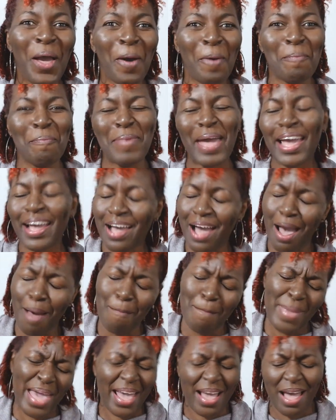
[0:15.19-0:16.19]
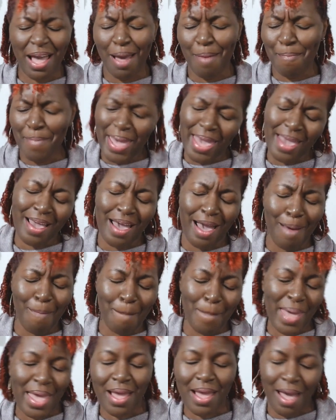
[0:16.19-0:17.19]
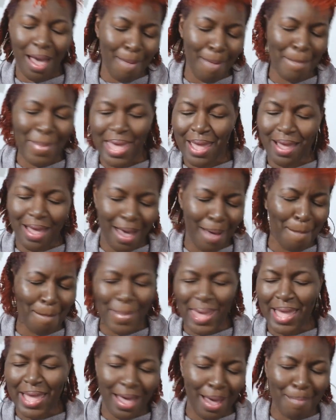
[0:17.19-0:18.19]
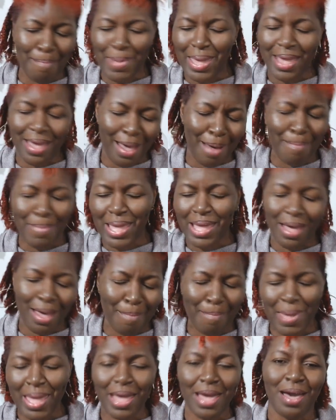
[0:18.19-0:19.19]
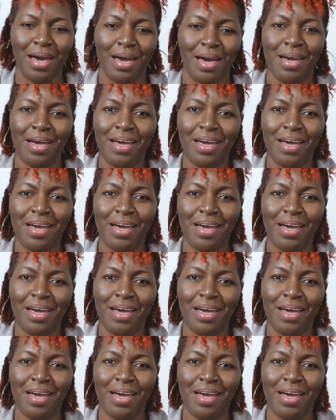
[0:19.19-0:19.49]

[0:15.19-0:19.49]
mega, mega, mega, mega, mega, mega, mega, mega, mega.